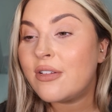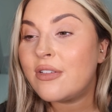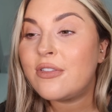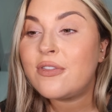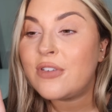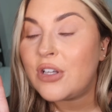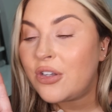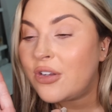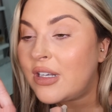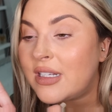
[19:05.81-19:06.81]

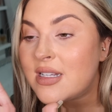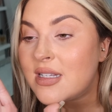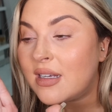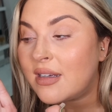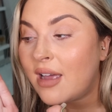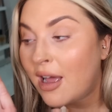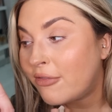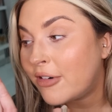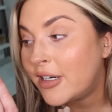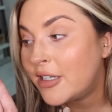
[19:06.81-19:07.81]
flawless
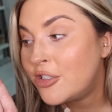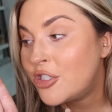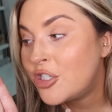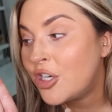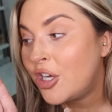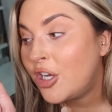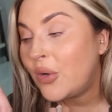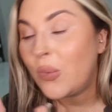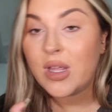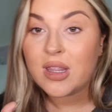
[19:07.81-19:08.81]
coverage
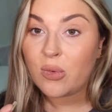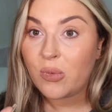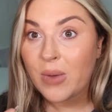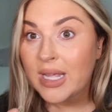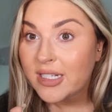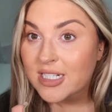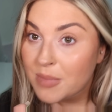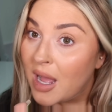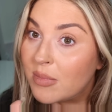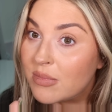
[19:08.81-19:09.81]
with way less
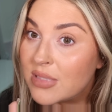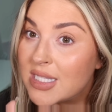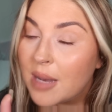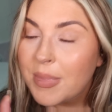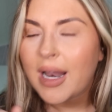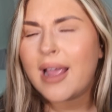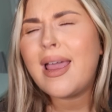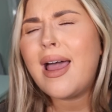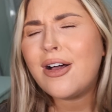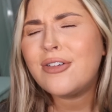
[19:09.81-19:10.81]
pumps, I'd be like,
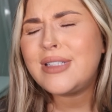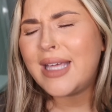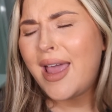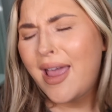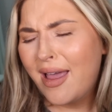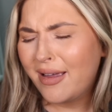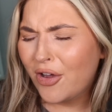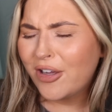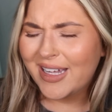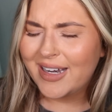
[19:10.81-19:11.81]
hell yeah,
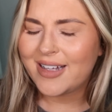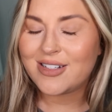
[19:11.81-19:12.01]
go get it.